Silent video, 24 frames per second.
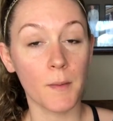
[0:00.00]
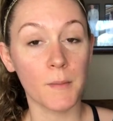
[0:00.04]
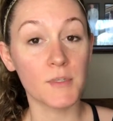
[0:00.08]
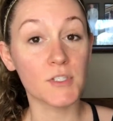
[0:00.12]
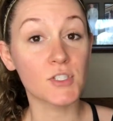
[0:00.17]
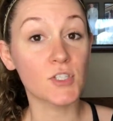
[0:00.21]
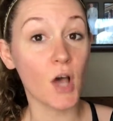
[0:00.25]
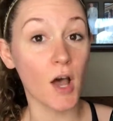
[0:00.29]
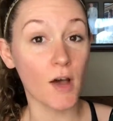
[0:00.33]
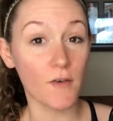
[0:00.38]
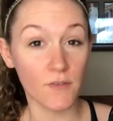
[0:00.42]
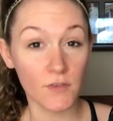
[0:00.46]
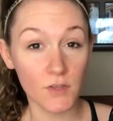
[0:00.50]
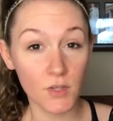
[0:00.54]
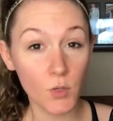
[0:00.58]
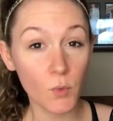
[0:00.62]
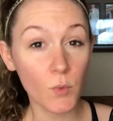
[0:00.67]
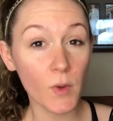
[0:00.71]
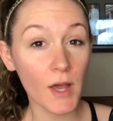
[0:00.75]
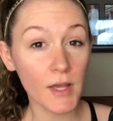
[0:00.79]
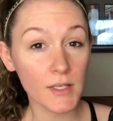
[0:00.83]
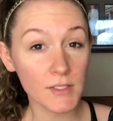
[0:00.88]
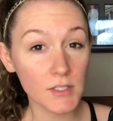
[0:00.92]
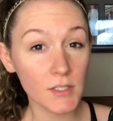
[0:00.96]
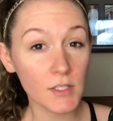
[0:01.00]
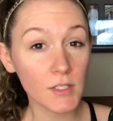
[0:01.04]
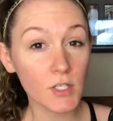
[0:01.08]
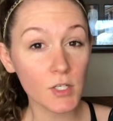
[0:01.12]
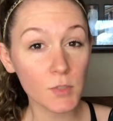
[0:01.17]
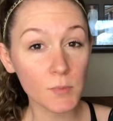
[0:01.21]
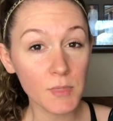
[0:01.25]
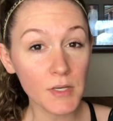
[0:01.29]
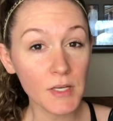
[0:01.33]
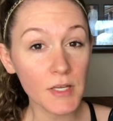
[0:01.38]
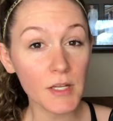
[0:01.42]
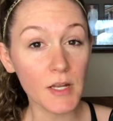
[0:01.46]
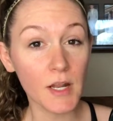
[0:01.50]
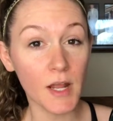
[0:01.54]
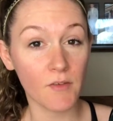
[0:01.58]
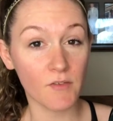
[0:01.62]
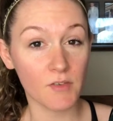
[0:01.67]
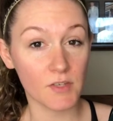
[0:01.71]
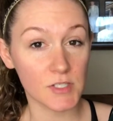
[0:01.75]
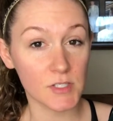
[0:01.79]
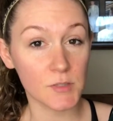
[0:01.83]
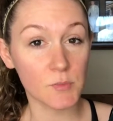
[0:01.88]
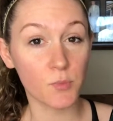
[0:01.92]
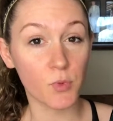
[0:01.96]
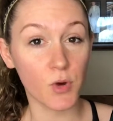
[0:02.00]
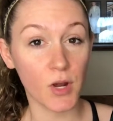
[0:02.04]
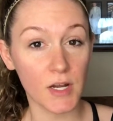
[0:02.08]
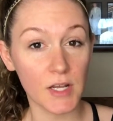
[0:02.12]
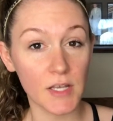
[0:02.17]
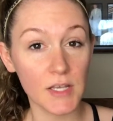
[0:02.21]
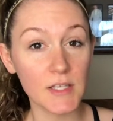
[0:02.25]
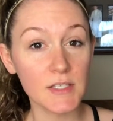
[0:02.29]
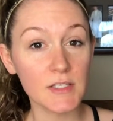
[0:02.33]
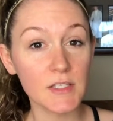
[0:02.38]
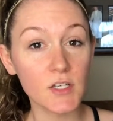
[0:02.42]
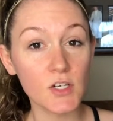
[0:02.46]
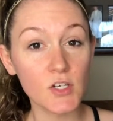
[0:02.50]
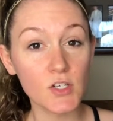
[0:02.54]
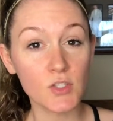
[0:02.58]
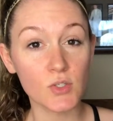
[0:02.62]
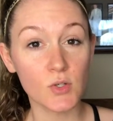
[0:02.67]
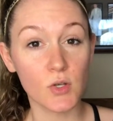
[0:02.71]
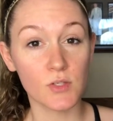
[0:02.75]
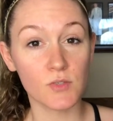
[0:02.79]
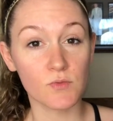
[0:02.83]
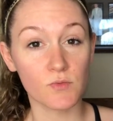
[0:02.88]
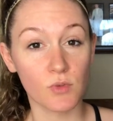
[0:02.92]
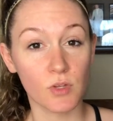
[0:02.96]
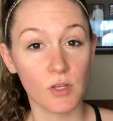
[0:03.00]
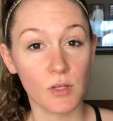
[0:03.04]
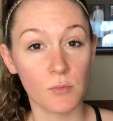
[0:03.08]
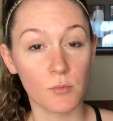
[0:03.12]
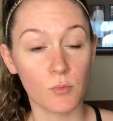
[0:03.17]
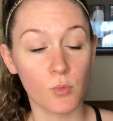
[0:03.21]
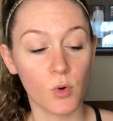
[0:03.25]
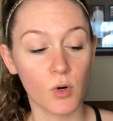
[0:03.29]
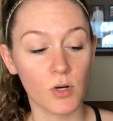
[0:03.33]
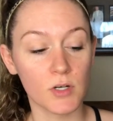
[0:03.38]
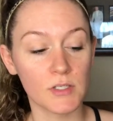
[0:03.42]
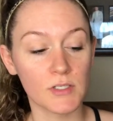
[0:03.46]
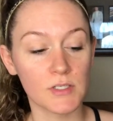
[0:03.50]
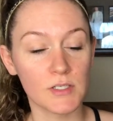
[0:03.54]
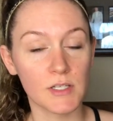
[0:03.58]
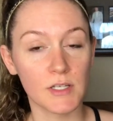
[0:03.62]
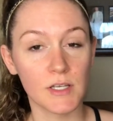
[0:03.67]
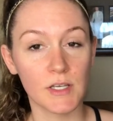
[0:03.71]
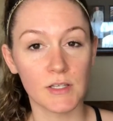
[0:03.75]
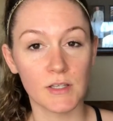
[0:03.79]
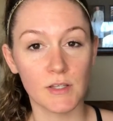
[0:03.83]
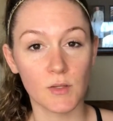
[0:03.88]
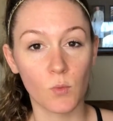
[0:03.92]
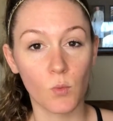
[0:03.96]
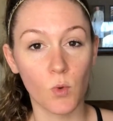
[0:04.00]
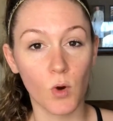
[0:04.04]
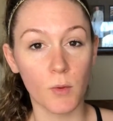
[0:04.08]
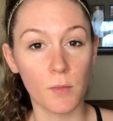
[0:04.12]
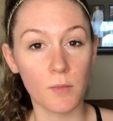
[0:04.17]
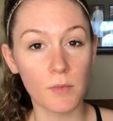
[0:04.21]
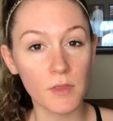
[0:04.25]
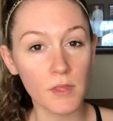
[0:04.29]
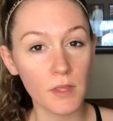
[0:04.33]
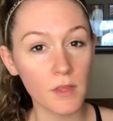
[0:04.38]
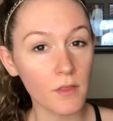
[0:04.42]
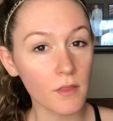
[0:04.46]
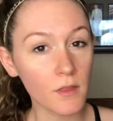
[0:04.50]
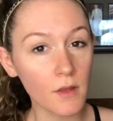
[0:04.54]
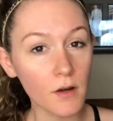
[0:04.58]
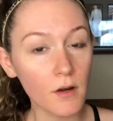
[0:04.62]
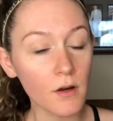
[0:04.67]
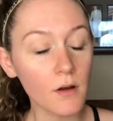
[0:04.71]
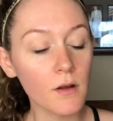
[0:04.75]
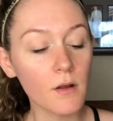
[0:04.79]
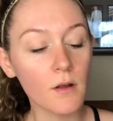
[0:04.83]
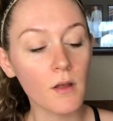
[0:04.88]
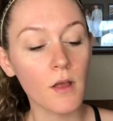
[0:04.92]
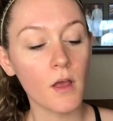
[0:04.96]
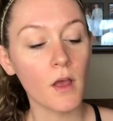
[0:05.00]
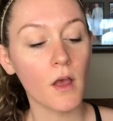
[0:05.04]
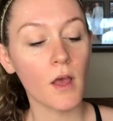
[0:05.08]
soften the wax a little bit and have it spread easier, so it's really important to get the warmth in there.